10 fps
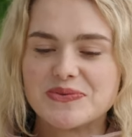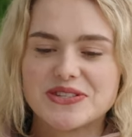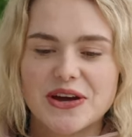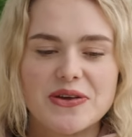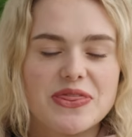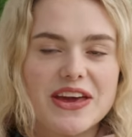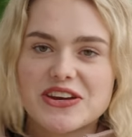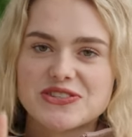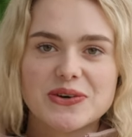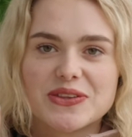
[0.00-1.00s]
So
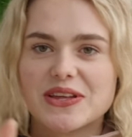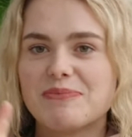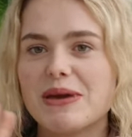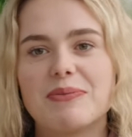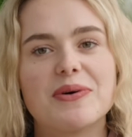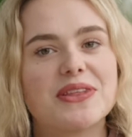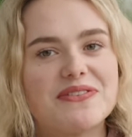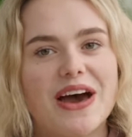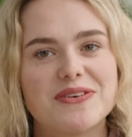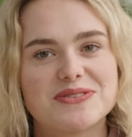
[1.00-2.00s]
thank you to all the people that
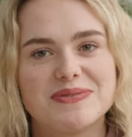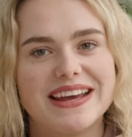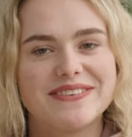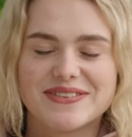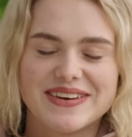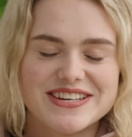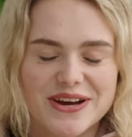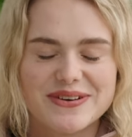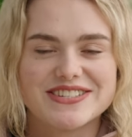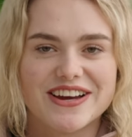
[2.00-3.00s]
have helped me with me and
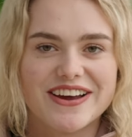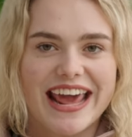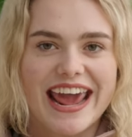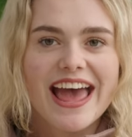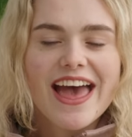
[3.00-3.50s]
Joey's journey.